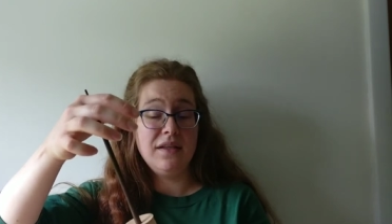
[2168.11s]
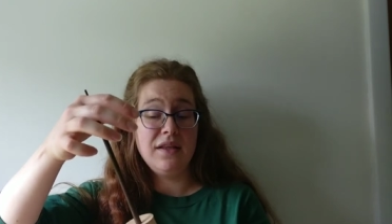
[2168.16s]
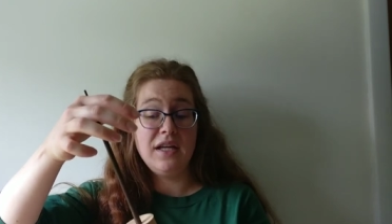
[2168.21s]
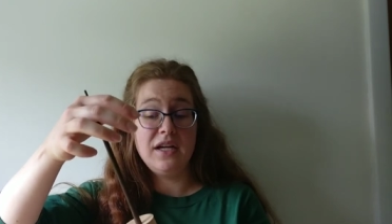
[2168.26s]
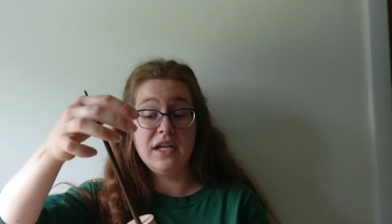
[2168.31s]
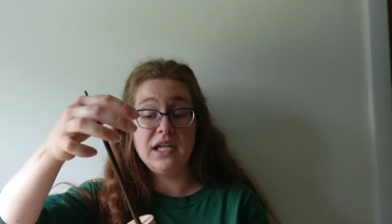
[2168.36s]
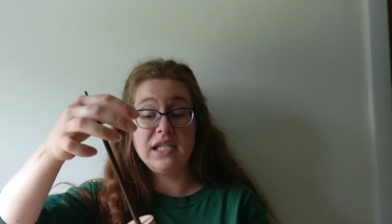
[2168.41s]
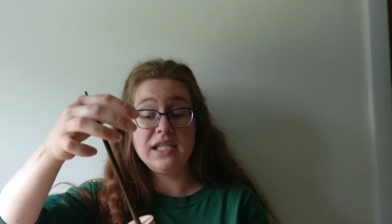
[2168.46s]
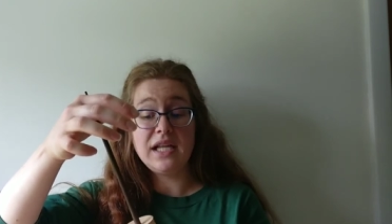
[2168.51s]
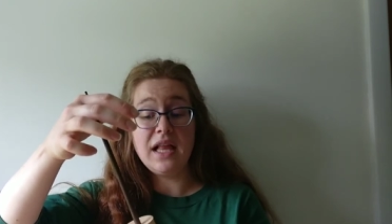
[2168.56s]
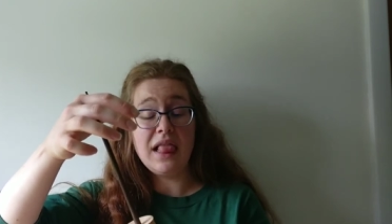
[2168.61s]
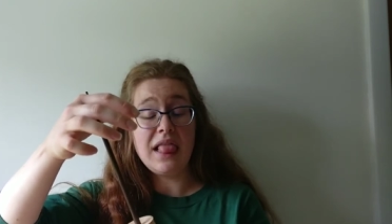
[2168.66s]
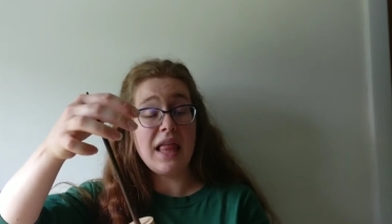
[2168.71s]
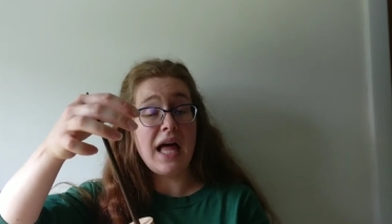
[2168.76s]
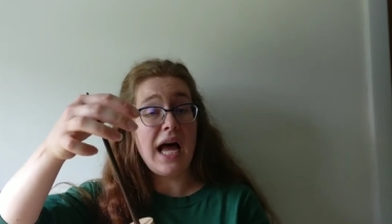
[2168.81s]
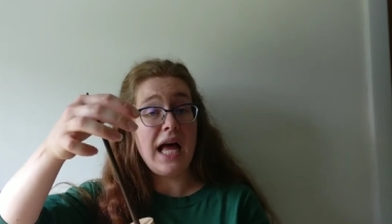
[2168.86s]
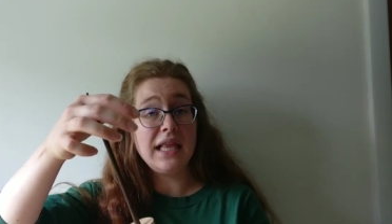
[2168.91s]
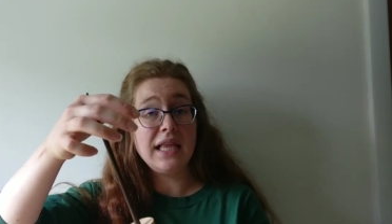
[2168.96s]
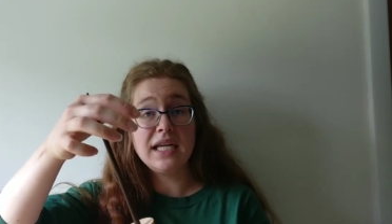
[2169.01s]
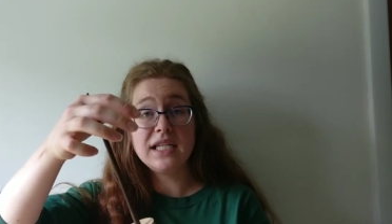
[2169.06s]
there is a
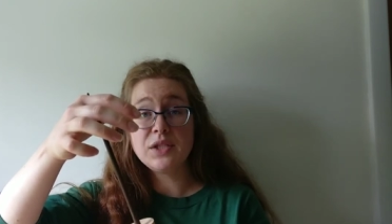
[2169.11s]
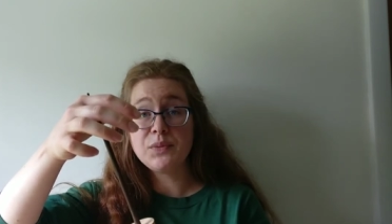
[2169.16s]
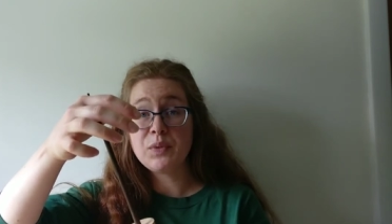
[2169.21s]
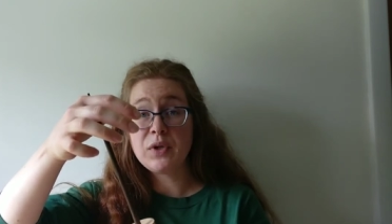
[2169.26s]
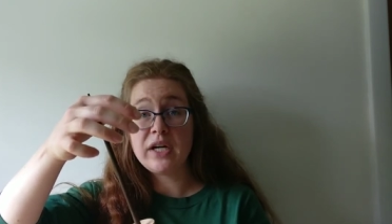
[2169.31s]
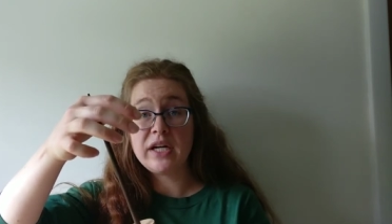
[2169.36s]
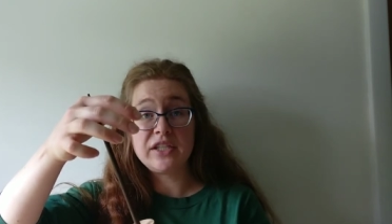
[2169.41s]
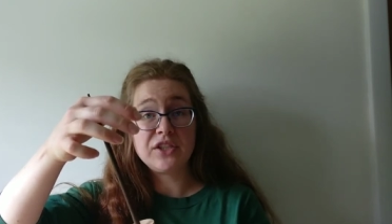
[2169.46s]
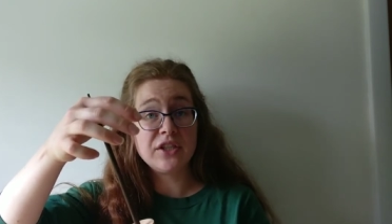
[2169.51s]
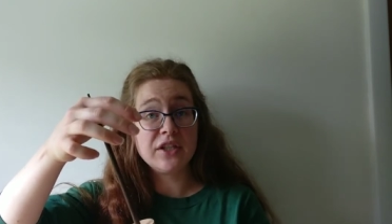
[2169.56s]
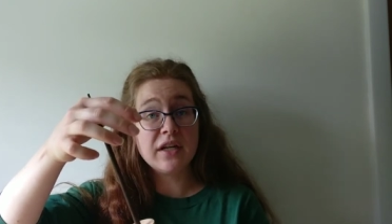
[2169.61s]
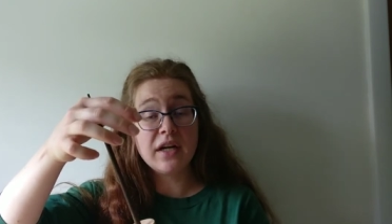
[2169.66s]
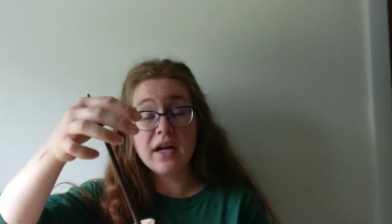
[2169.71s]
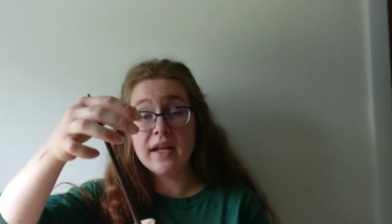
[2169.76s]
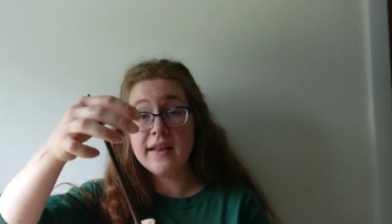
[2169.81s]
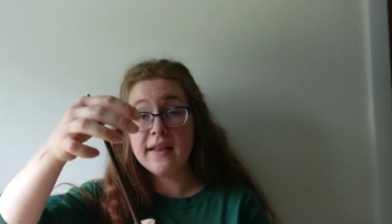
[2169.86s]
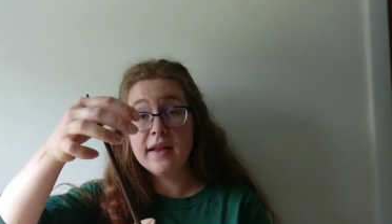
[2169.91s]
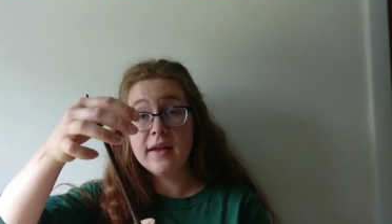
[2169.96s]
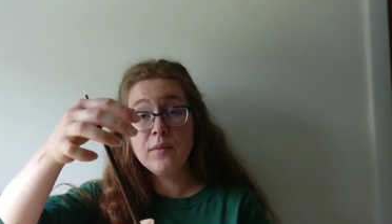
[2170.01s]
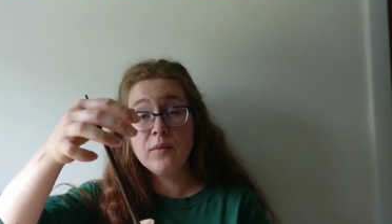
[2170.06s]
lot less pressure
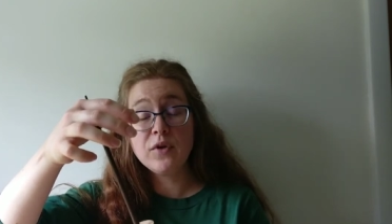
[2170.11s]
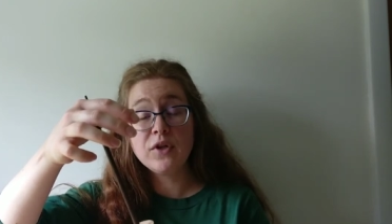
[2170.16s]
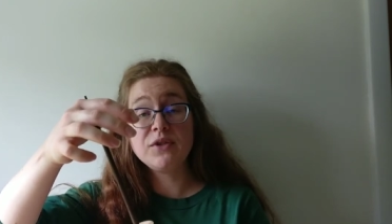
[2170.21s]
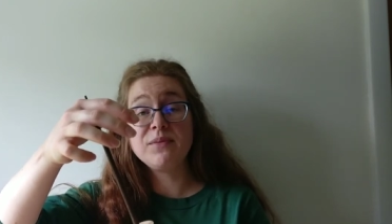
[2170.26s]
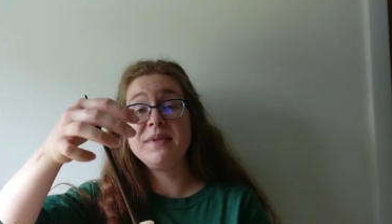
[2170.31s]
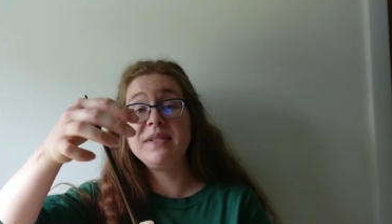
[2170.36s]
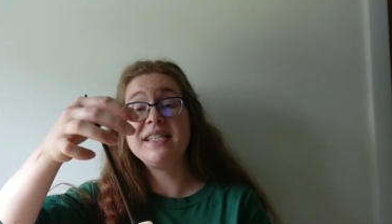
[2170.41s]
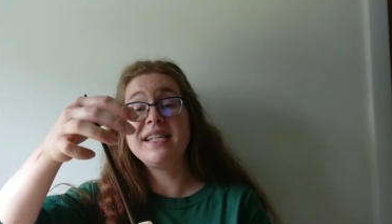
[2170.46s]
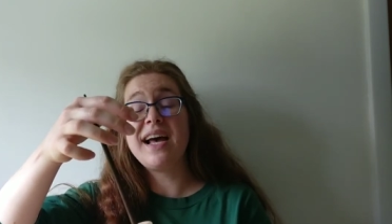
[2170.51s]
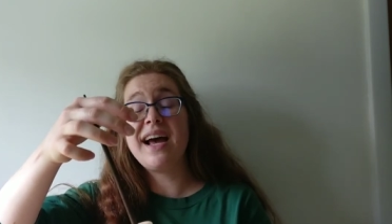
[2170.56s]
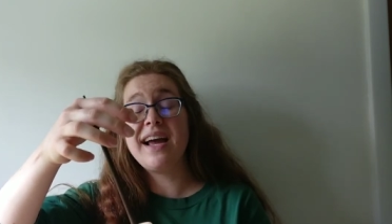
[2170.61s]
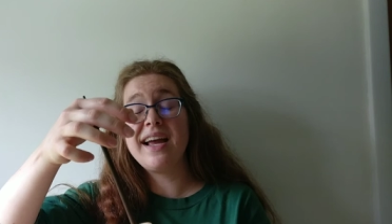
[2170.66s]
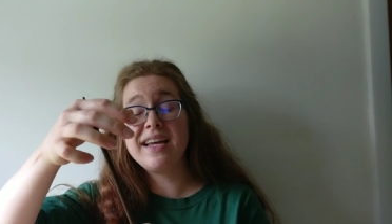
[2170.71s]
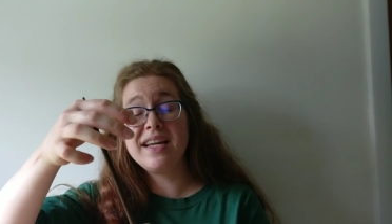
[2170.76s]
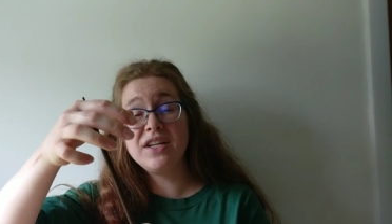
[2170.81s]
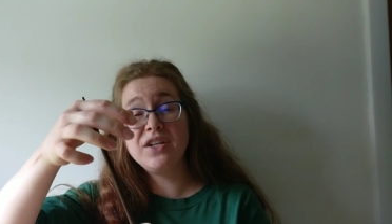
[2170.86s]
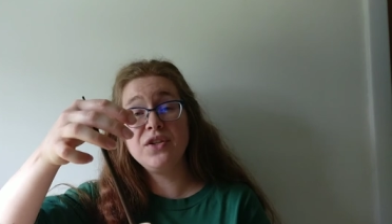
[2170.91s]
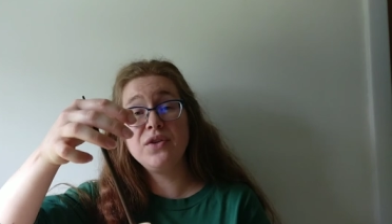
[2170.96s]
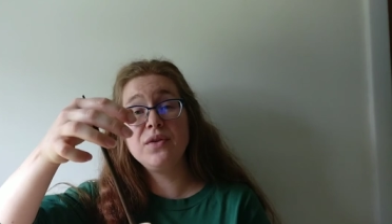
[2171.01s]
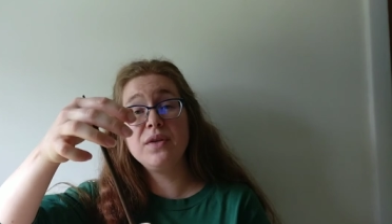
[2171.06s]
on them, which means I
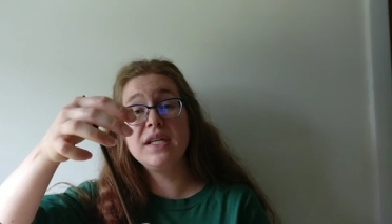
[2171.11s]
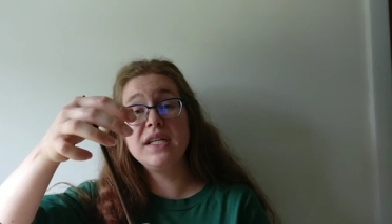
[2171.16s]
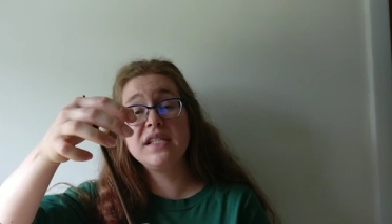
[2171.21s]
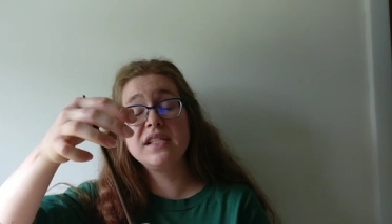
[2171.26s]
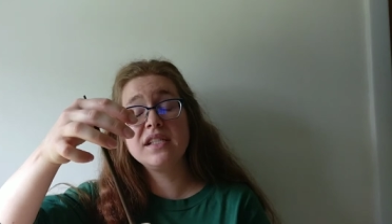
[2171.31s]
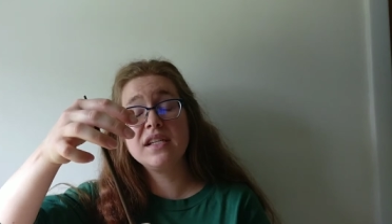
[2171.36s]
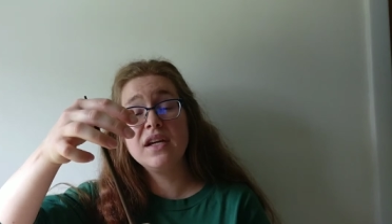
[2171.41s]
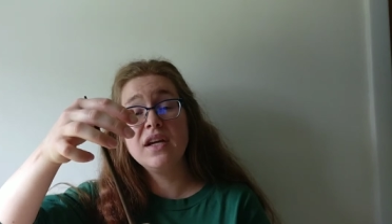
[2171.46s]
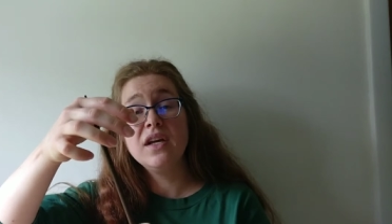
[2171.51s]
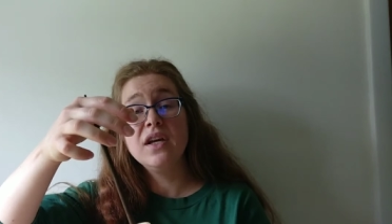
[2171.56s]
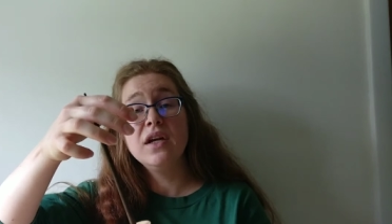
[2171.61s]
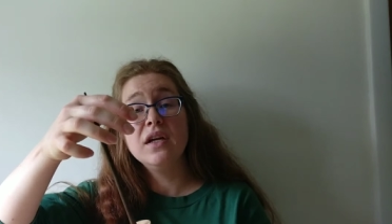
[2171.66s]
can do this